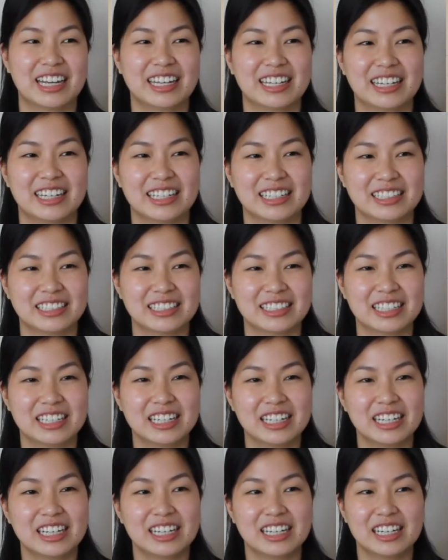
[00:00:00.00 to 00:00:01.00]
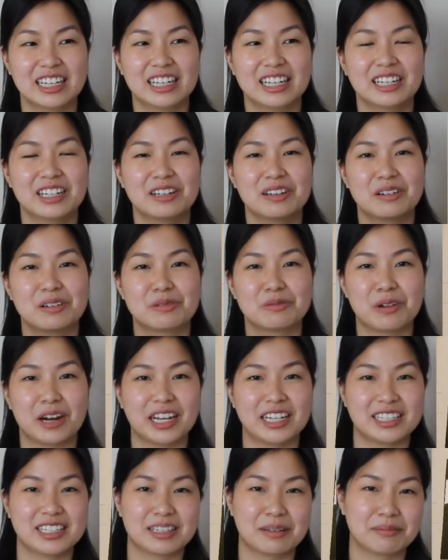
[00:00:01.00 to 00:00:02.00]
and
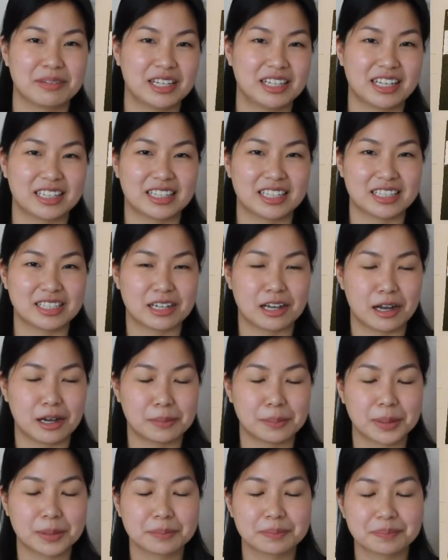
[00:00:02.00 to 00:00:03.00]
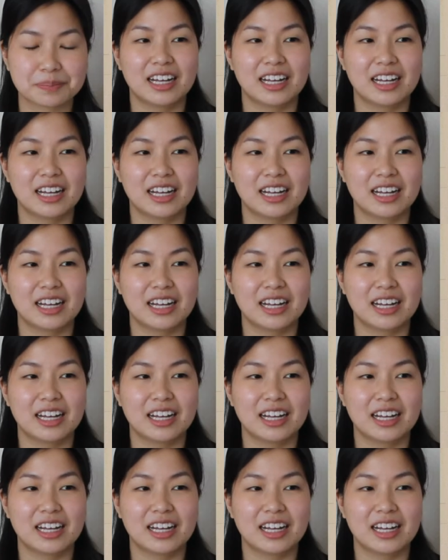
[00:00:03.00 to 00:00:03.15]
write something at the top.